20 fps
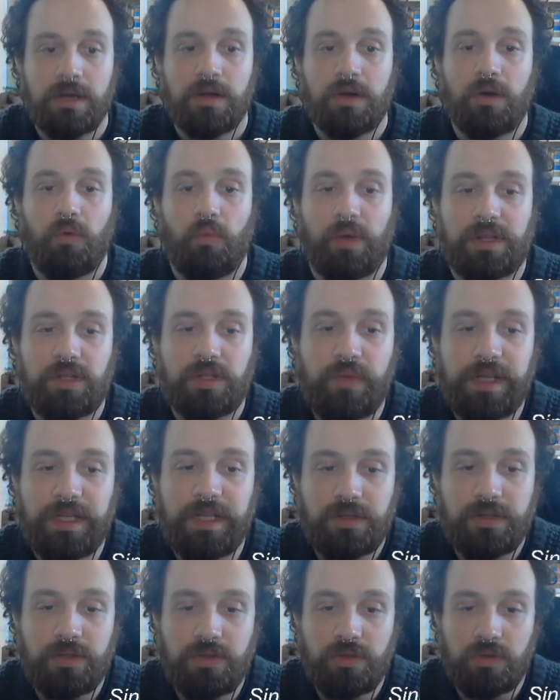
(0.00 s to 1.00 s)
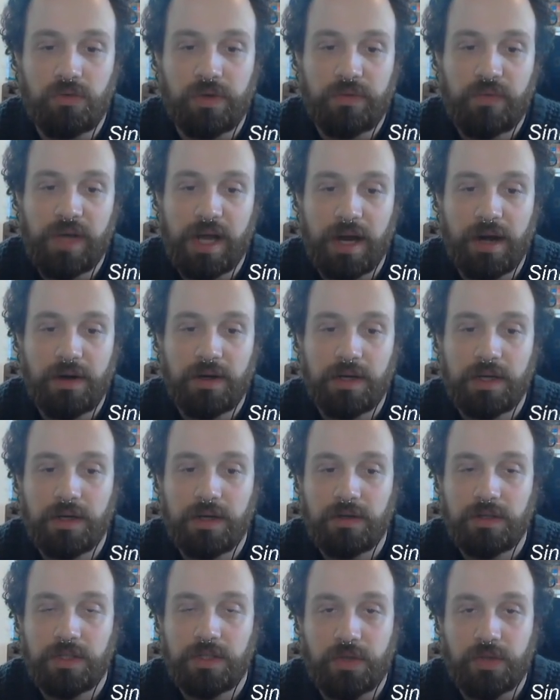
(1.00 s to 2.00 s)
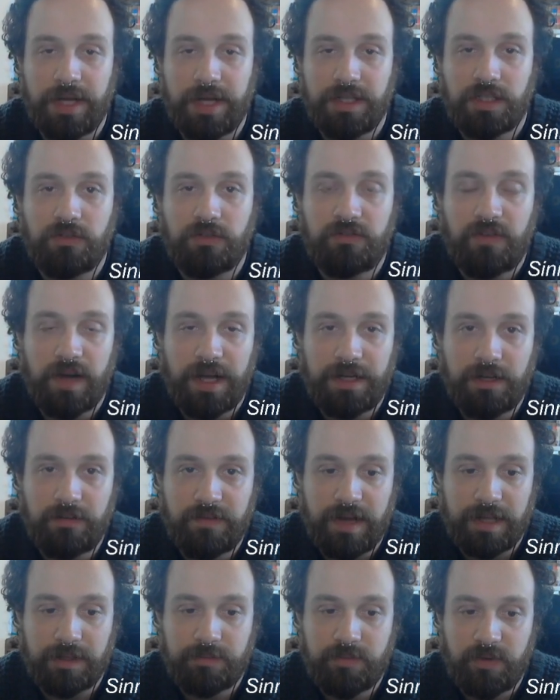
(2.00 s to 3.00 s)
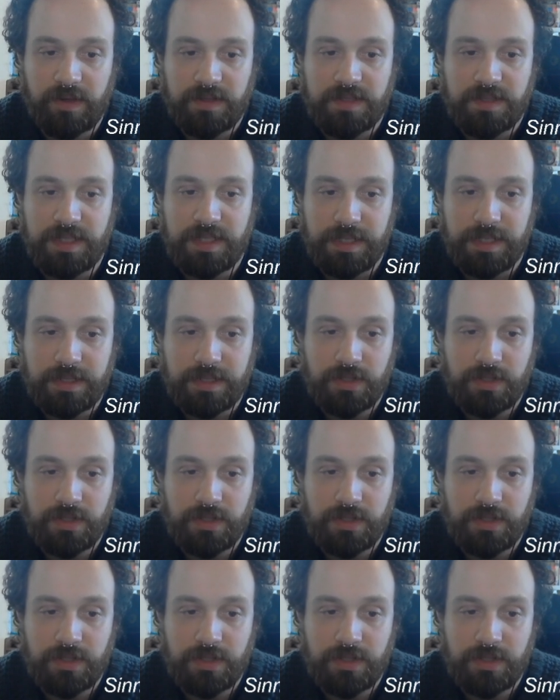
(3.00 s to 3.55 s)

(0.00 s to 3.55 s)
what do we need to do when we are trying to find our valid parentheses?